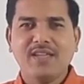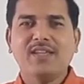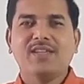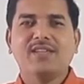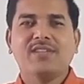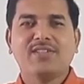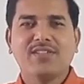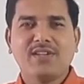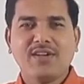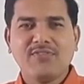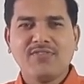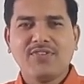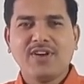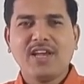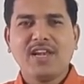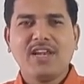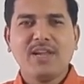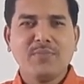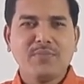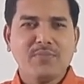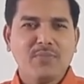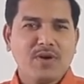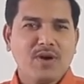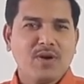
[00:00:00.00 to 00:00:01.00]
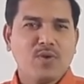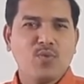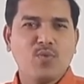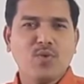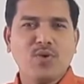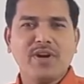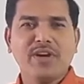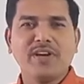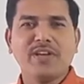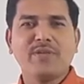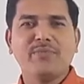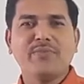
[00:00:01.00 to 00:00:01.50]
Subphylum
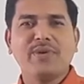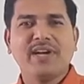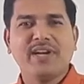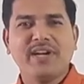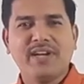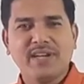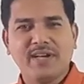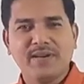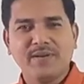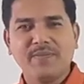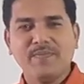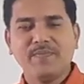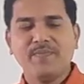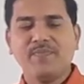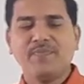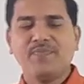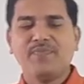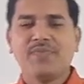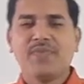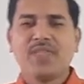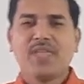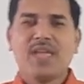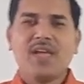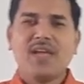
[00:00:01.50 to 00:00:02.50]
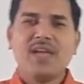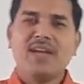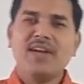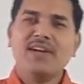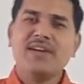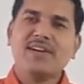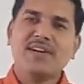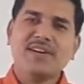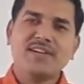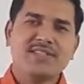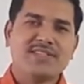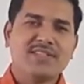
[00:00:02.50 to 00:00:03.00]
Vertebrata,
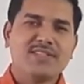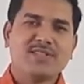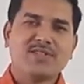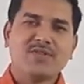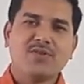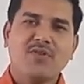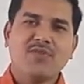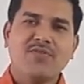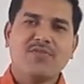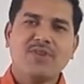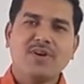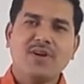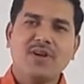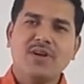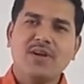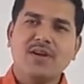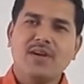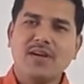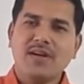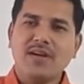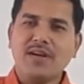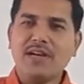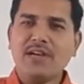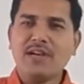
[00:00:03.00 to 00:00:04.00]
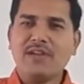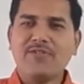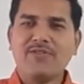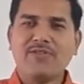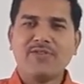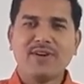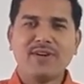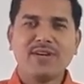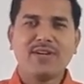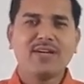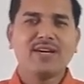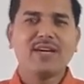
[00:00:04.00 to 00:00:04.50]
it consists of
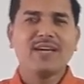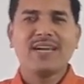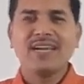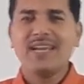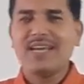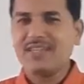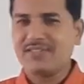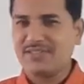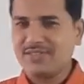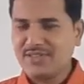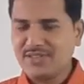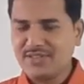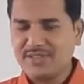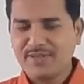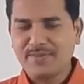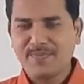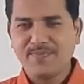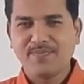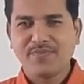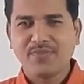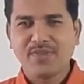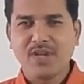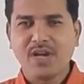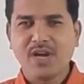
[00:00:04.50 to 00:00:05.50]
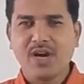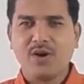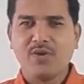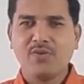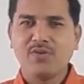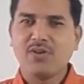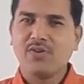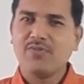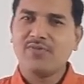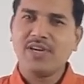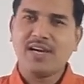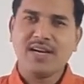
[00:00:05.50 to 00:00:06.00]
different classes.
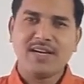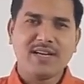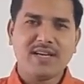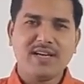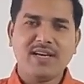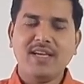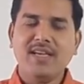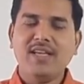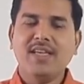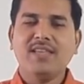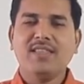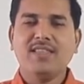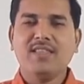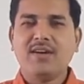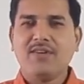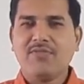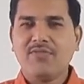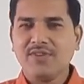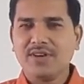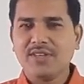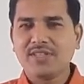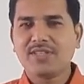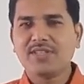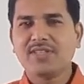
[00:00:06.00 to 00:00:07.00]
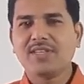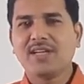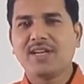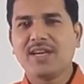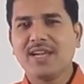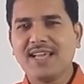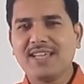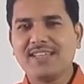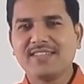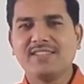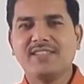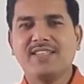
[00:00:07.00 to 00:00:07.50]
Out of that, the first
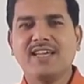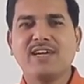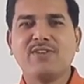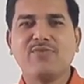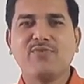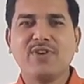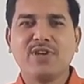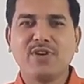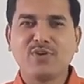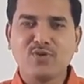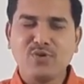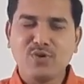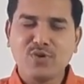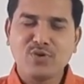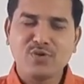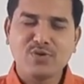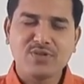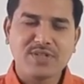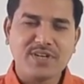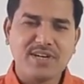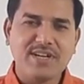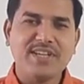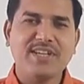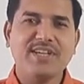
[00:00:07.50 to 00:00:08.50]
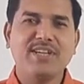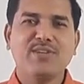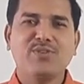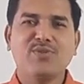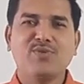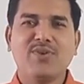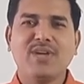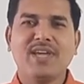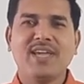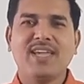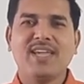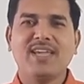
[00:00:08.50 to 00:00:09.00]
class that we are going to study
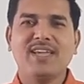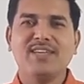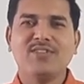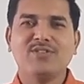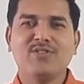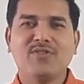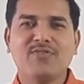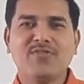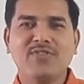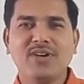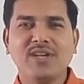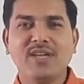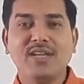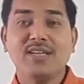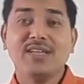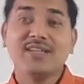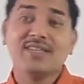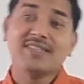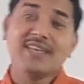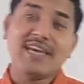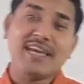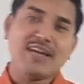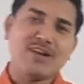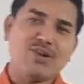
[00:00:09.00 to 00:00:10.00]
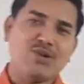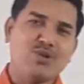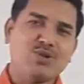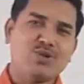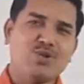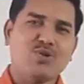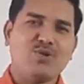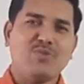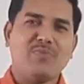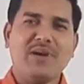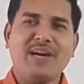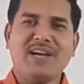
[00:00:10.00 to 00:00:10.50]
today is of
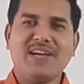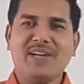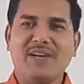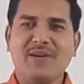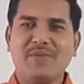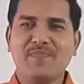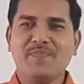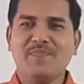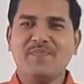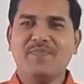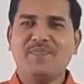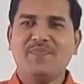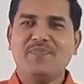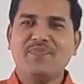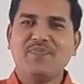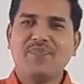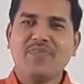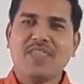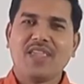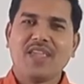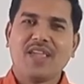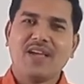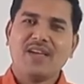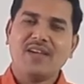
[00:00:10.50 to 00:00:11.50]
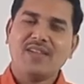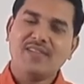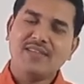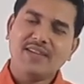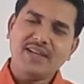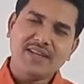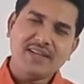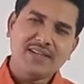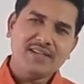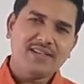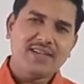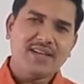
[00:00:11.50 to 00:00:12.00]
Cyclostomata.
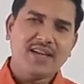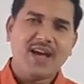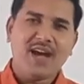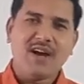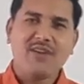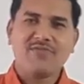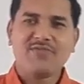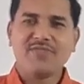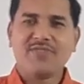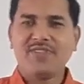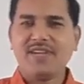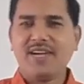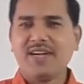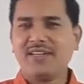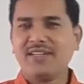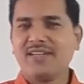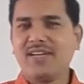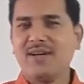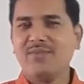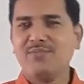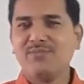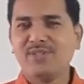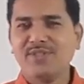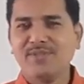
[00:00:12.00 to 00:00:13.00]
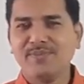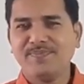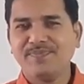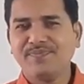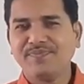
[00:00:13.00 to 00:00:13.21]
Then after that comes